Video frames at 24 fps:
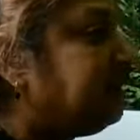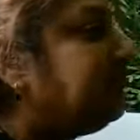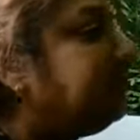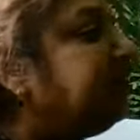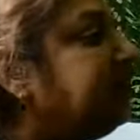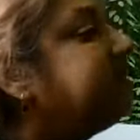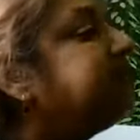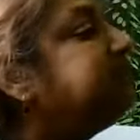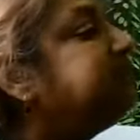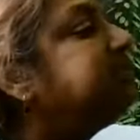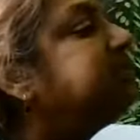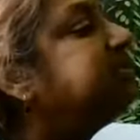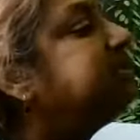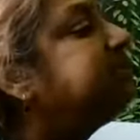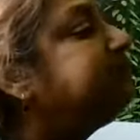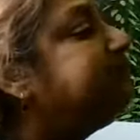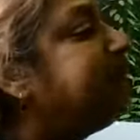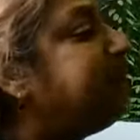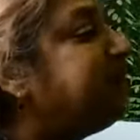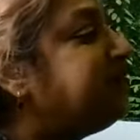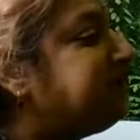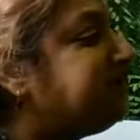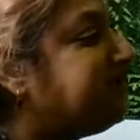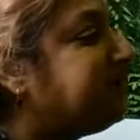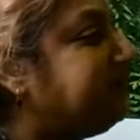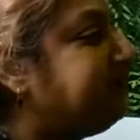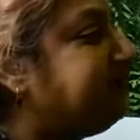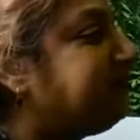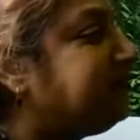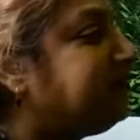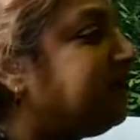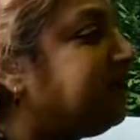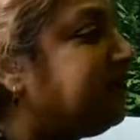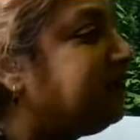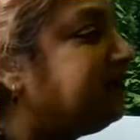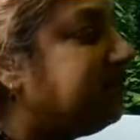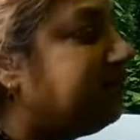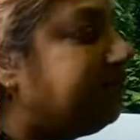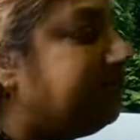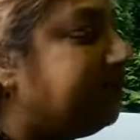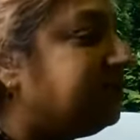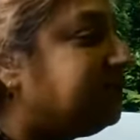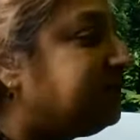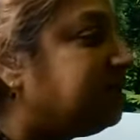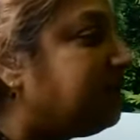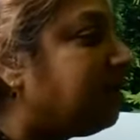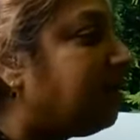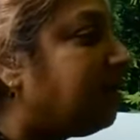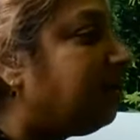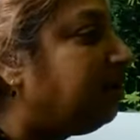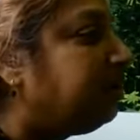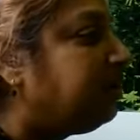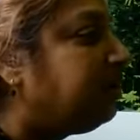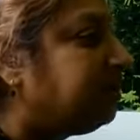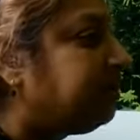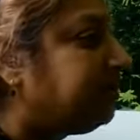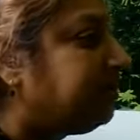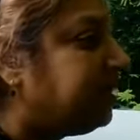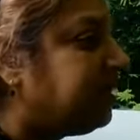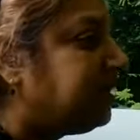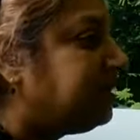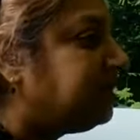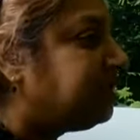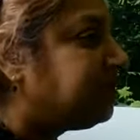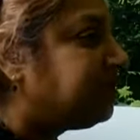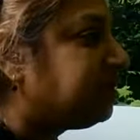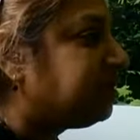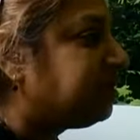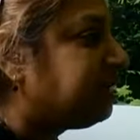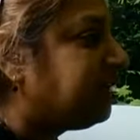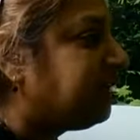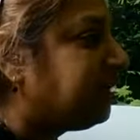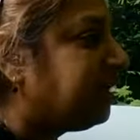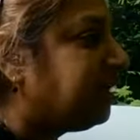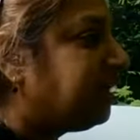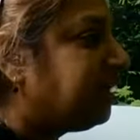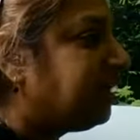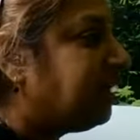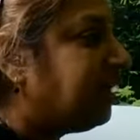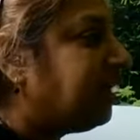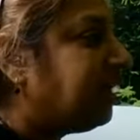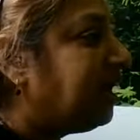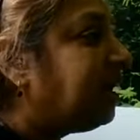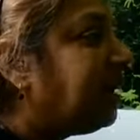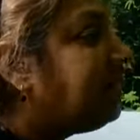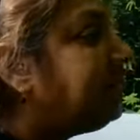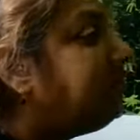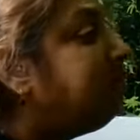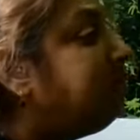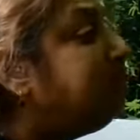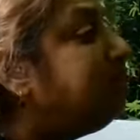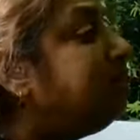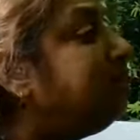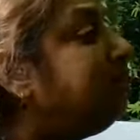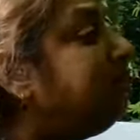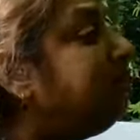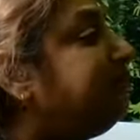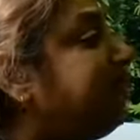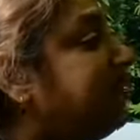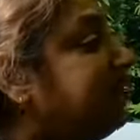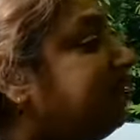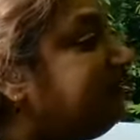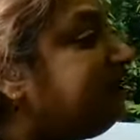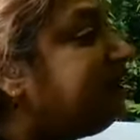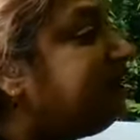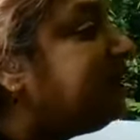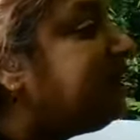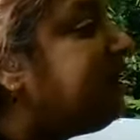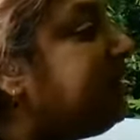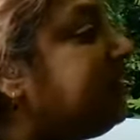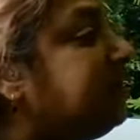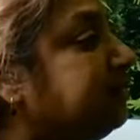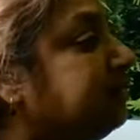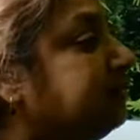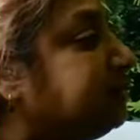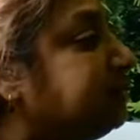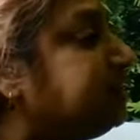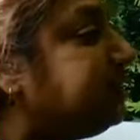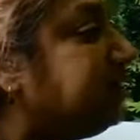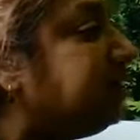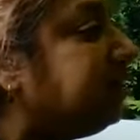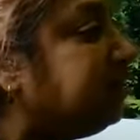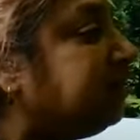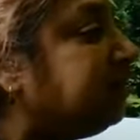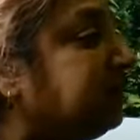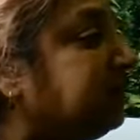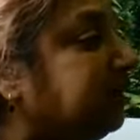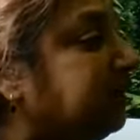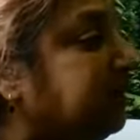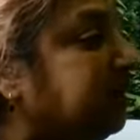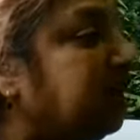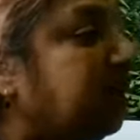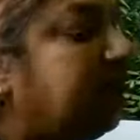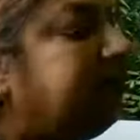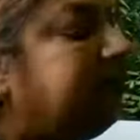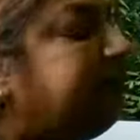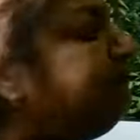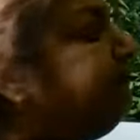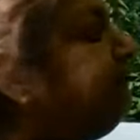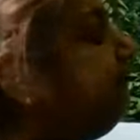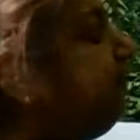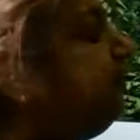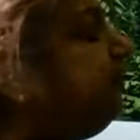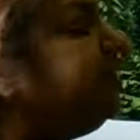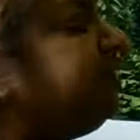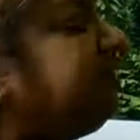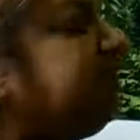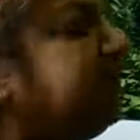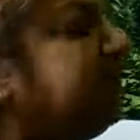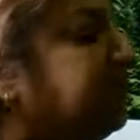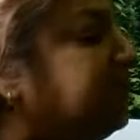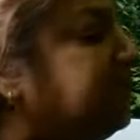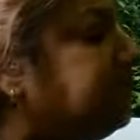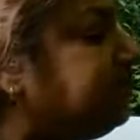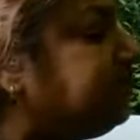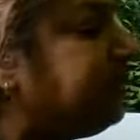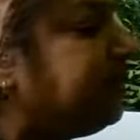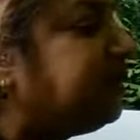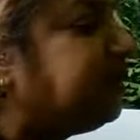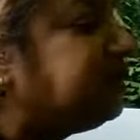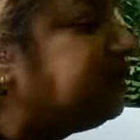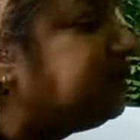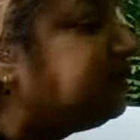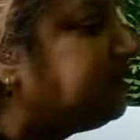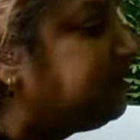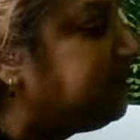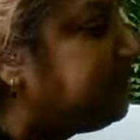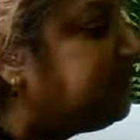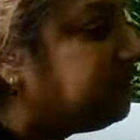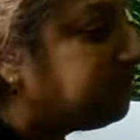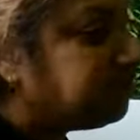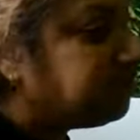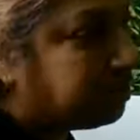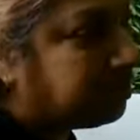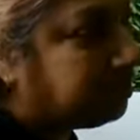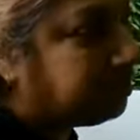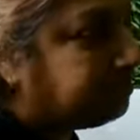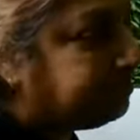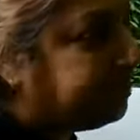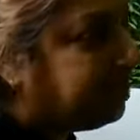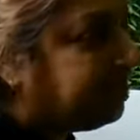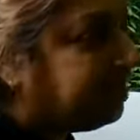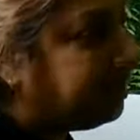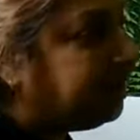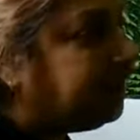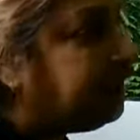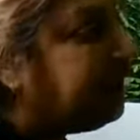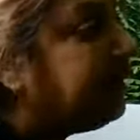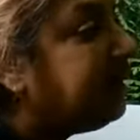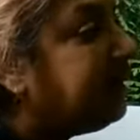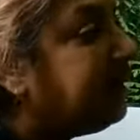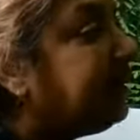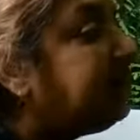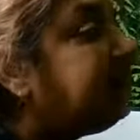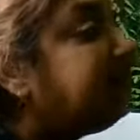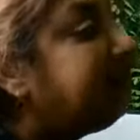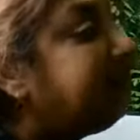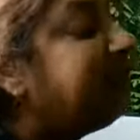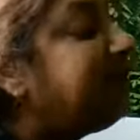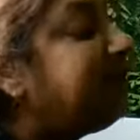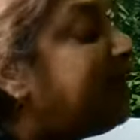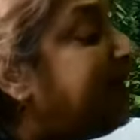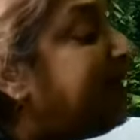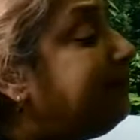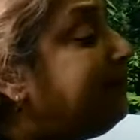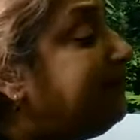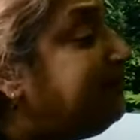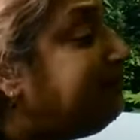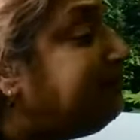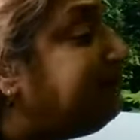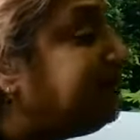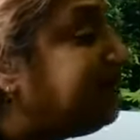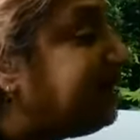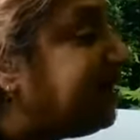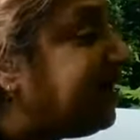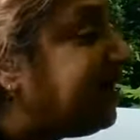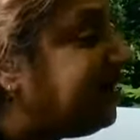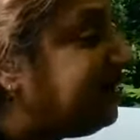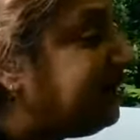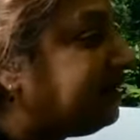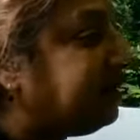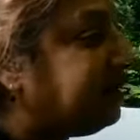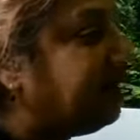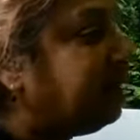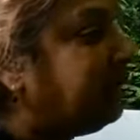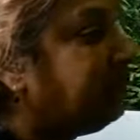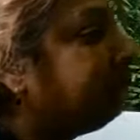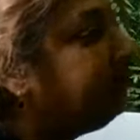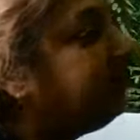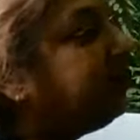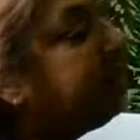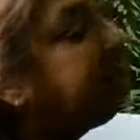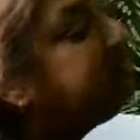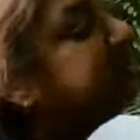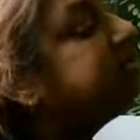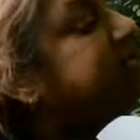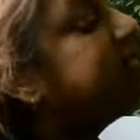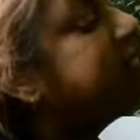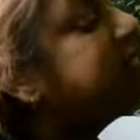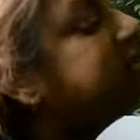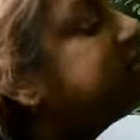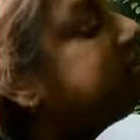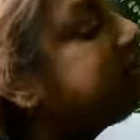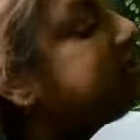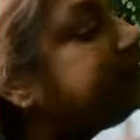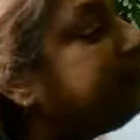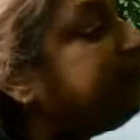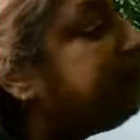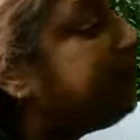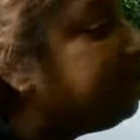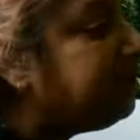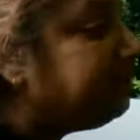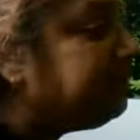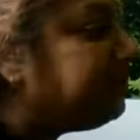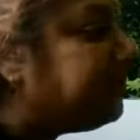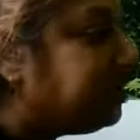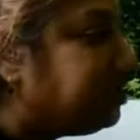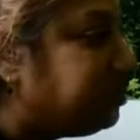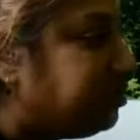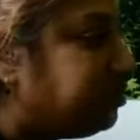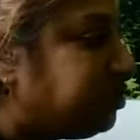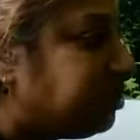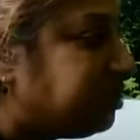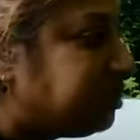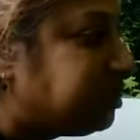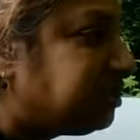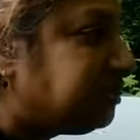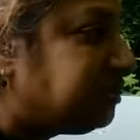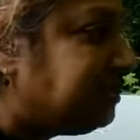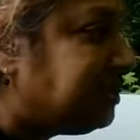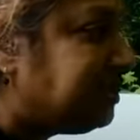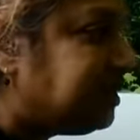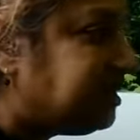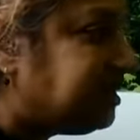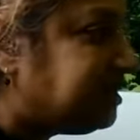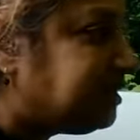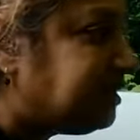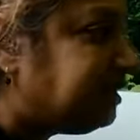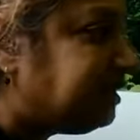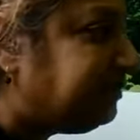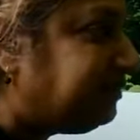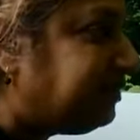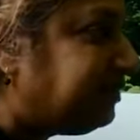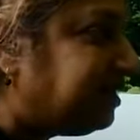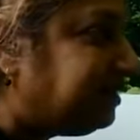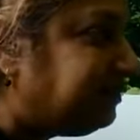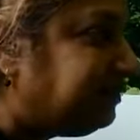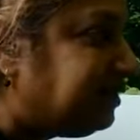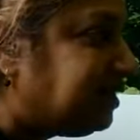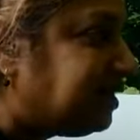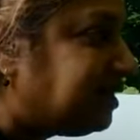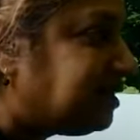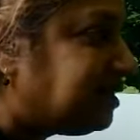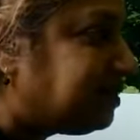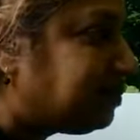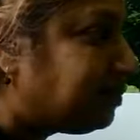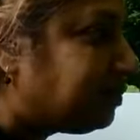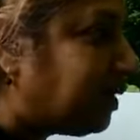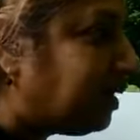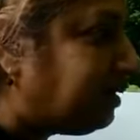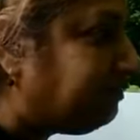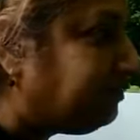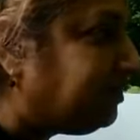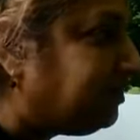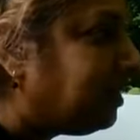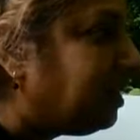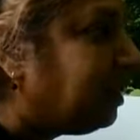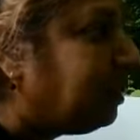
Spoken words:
Let's spend time together with honoring each other." And whenever he comes here, everything he spends is on me. And I'm happy with that. But I don't support him in New Jersey when he's living with his wife.